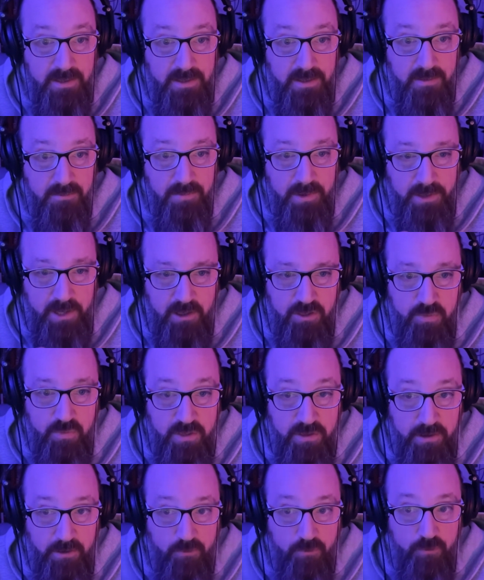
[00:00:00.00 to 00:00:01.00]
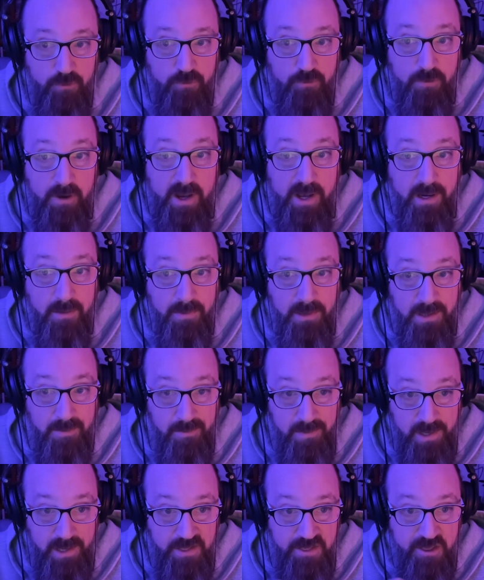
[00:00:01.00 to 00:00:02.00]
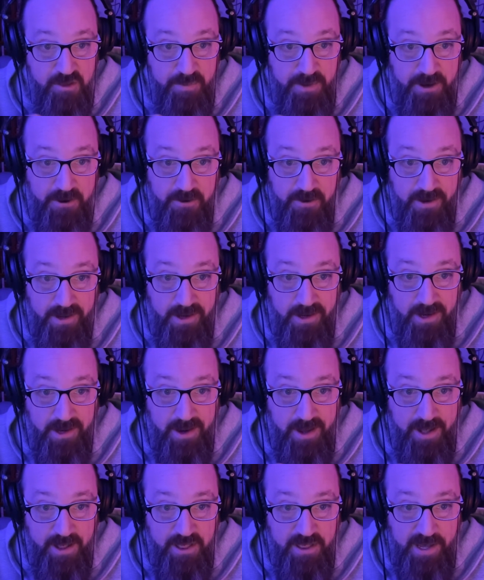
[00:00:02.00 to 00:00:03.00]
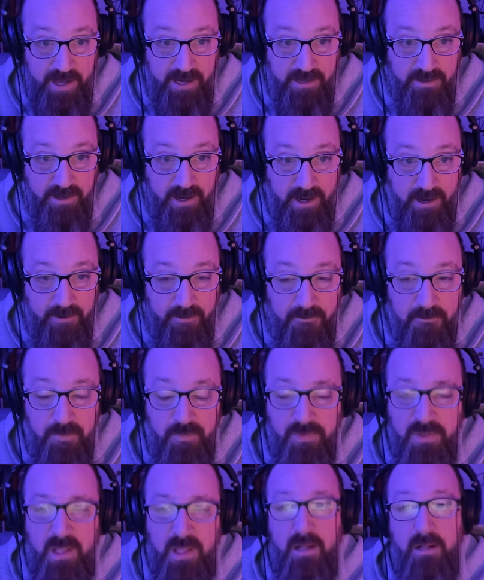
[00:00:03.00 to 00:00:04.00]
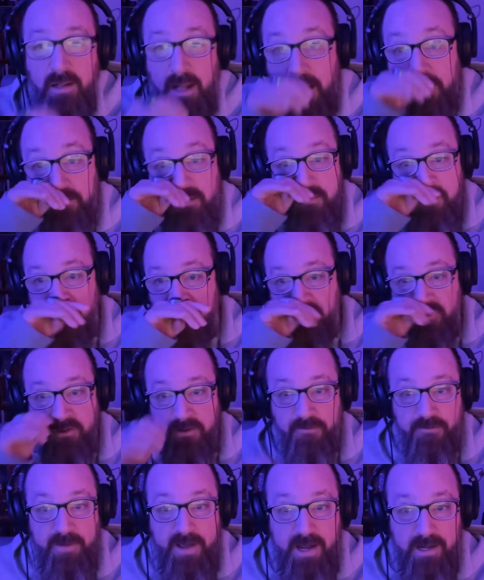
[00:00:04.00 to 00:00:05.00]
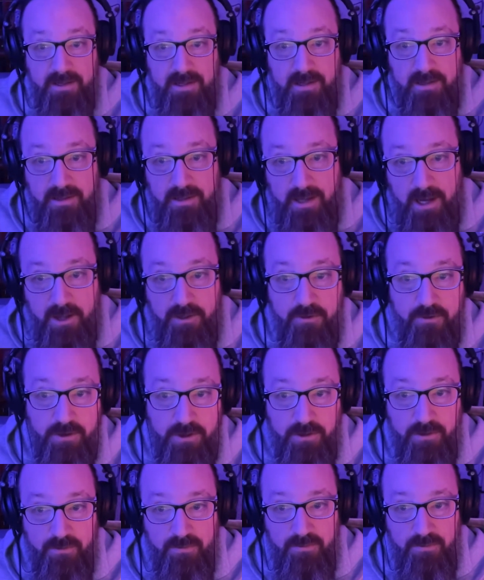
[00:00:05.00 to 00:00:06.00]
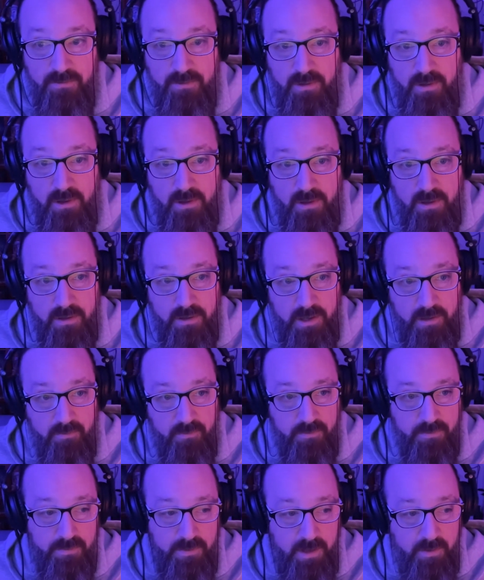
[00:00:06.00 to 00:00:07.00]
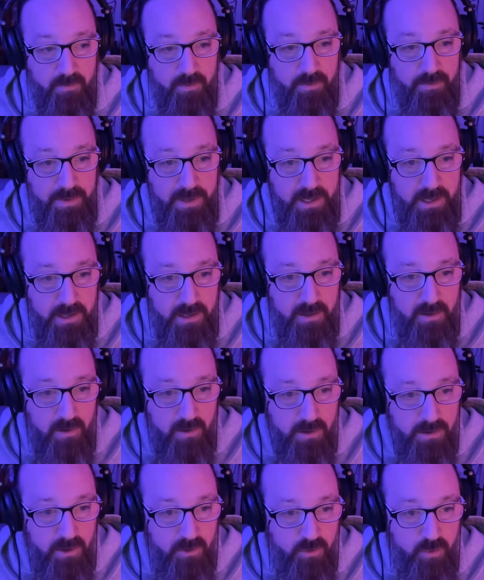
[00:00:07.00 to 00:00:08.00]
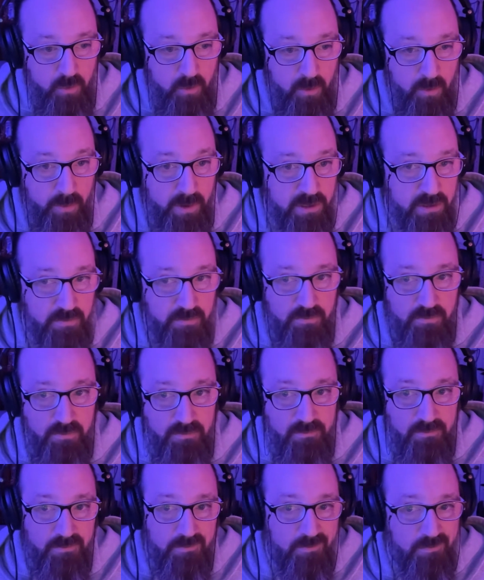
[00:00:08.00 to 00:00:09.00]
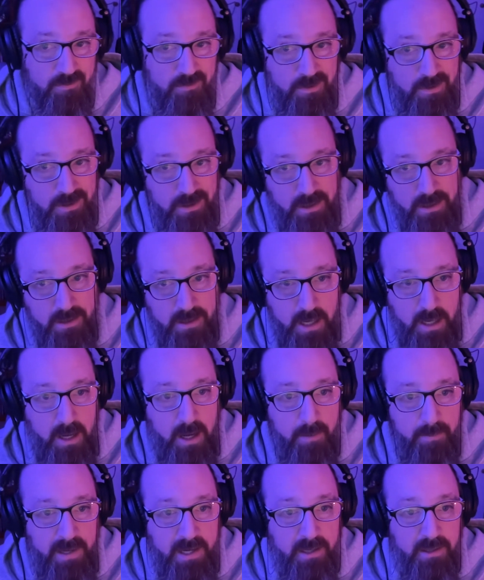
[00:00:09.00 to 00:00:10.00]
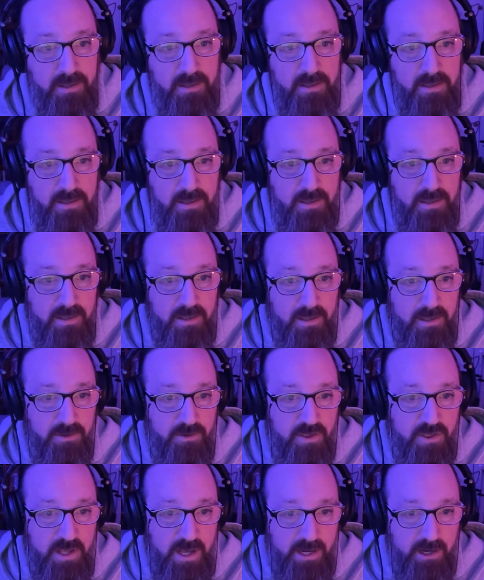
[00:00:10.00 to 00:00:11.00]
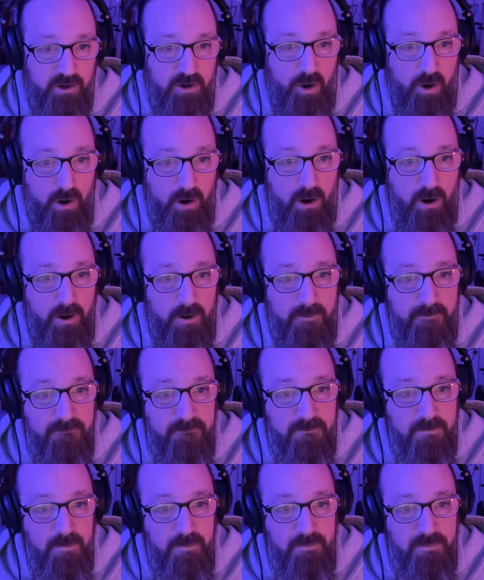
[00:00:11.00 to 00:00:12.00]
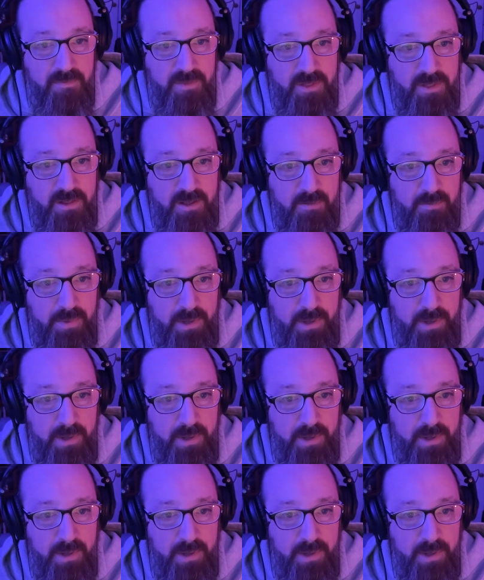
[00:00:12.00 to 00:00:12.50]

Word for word: yeah, yeah. but this was incredibly mean-spirited and not satire. Not to mention the fact that the other dude uh, that, that would be on the tour wasn't really a comic. He just had a car. Mm.